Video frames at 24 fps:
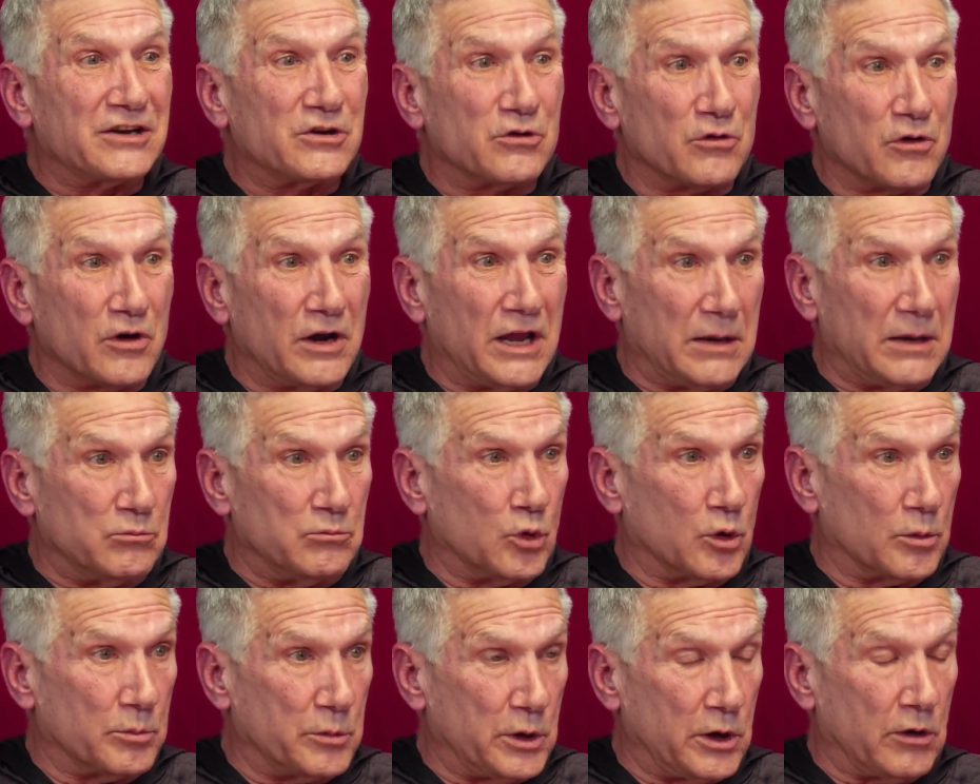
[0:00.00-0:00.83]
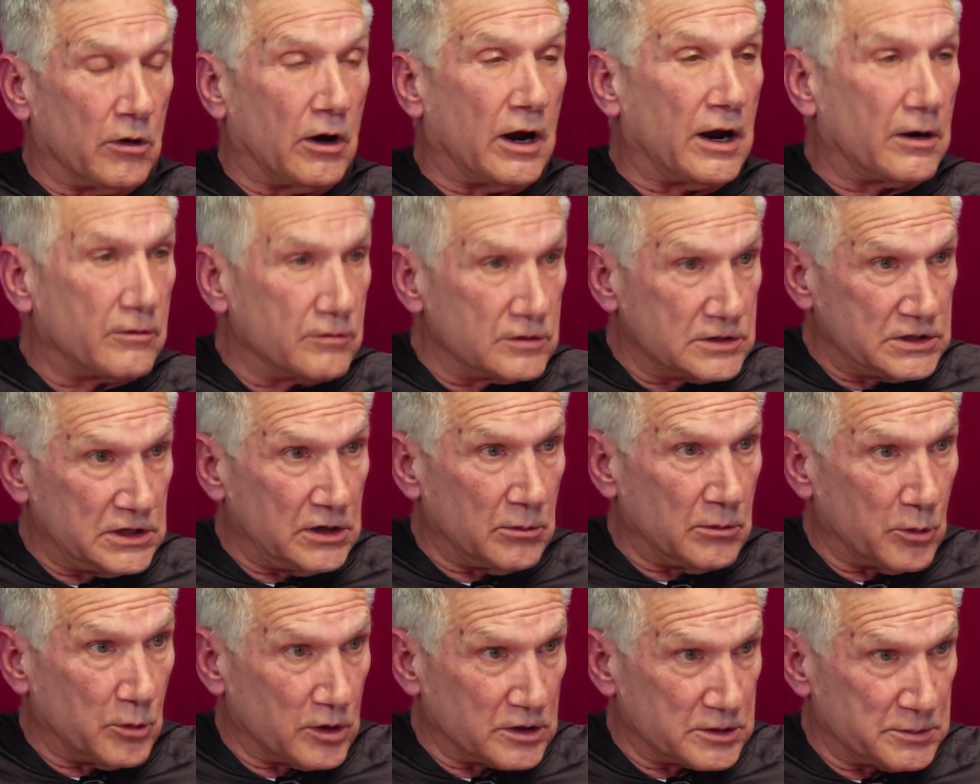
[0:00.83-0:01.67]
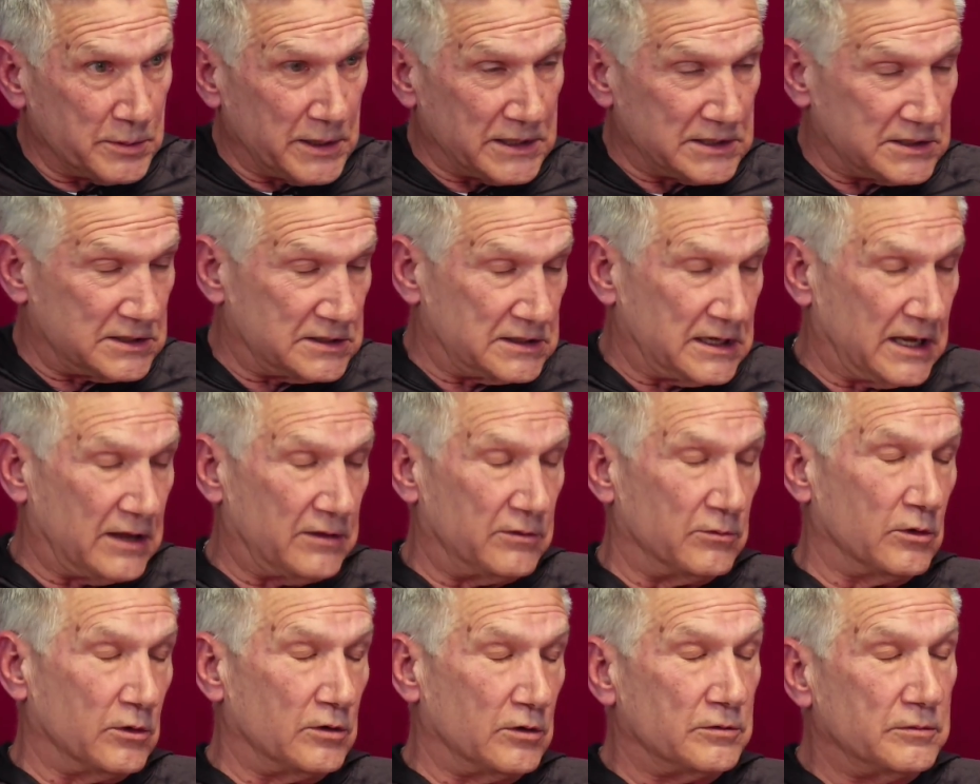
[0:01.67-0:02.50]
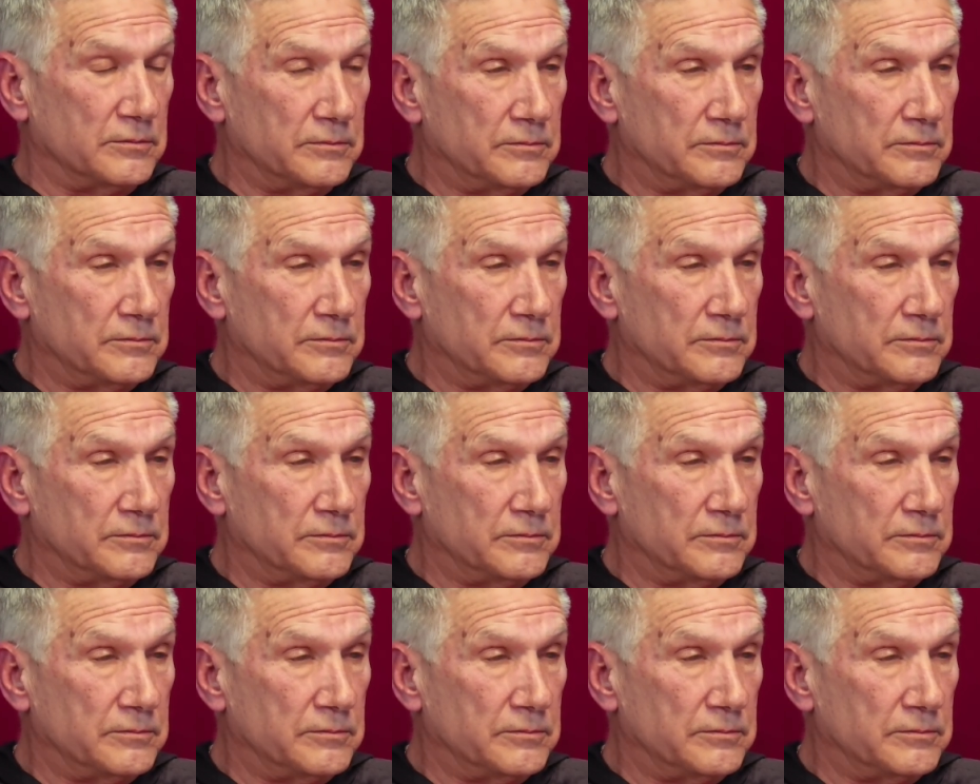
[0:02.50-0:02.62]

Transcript: create more bureaucracy or more expenses down the road?